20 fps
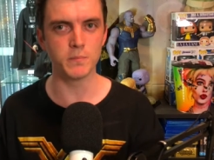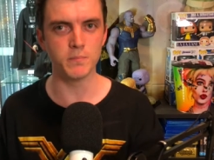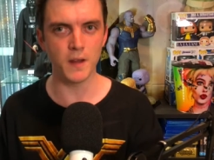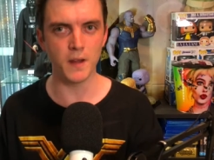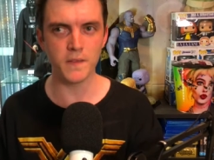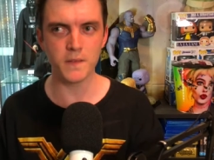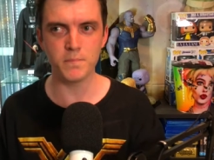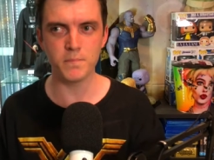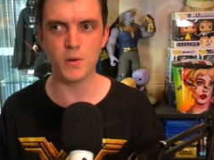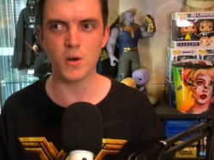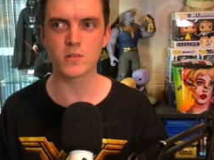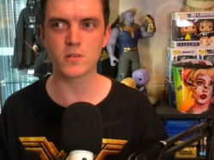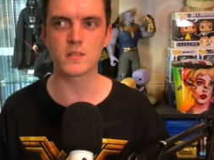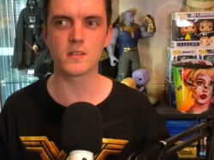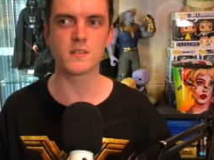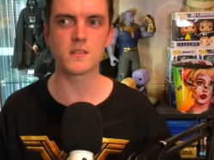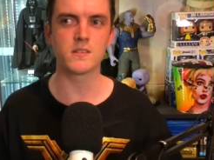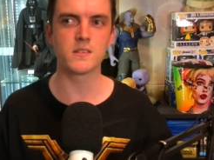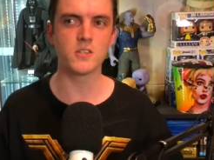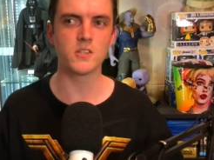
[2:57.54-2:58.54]
the mother
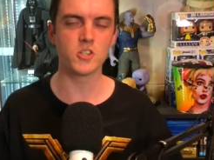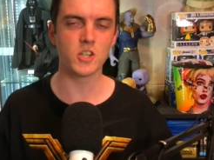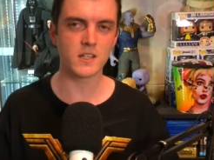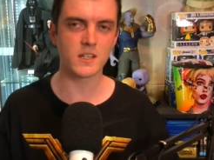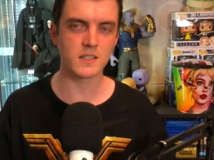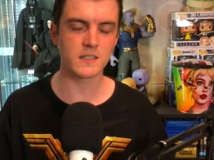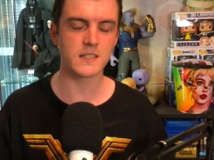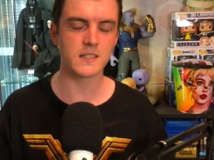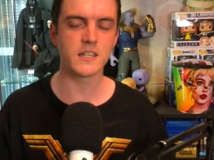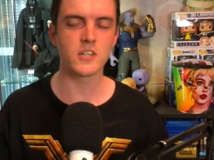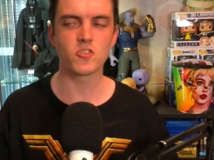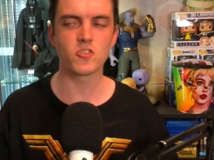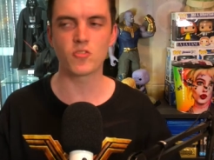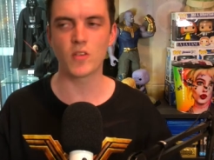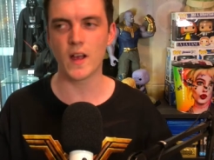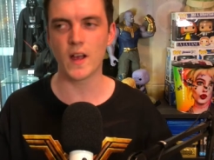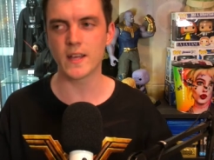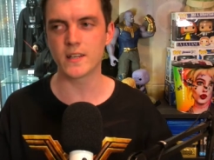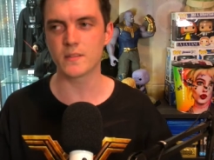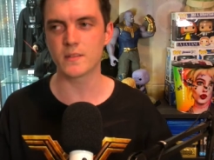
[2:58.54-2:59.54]
boxes, the Justice League
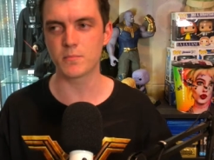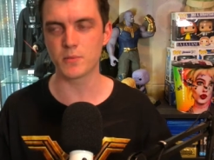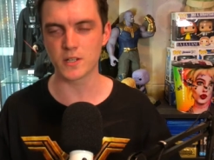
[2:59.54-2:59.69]
trying to